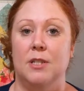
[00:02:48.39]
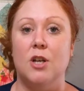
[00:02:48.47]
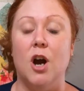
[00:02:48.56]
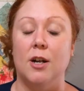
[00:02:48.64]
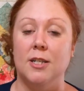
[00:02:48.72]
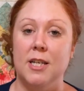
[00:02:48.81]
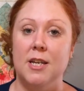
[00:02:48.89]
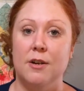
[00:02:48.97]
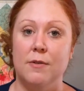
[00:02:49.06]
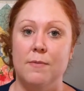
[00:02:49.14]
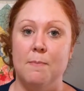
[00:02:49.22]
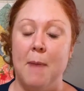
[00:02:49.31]
it's hard to
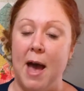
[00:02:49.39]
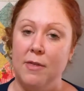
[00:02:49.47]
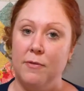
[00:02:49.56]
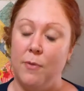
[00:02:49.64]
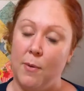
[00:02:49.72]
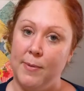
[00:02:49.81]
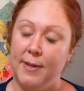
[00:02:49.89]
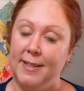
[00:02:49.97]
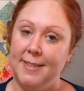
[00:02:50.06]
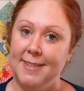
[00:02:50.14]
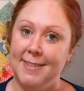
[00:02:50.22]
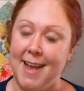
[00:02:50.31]
hear math
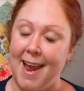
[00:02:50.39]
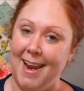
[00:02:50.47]
formulas